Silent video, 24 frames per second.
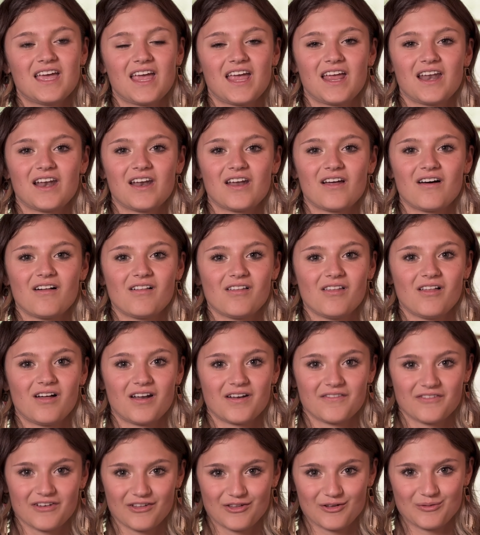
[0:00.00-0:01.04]
and a
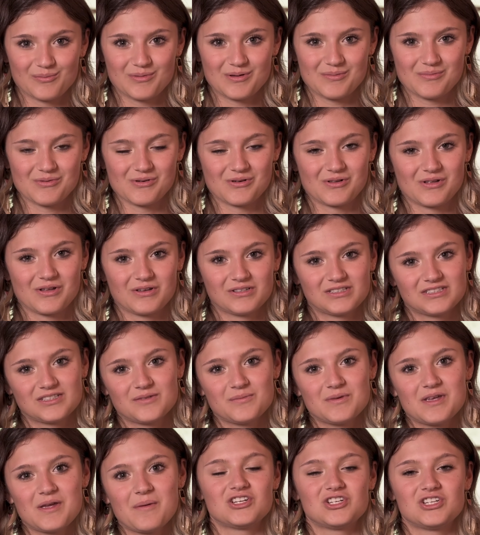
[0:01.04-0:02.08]
lot of other people close
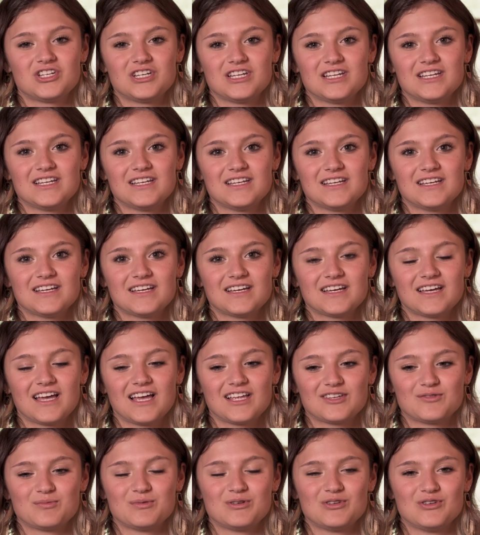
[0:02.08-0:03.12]
to me. She
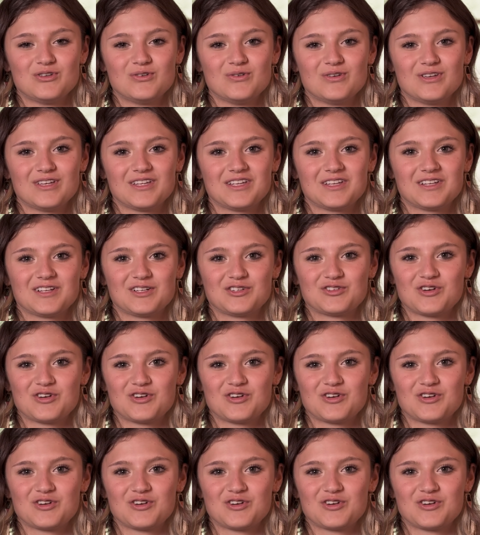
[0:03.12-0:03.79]
has been doing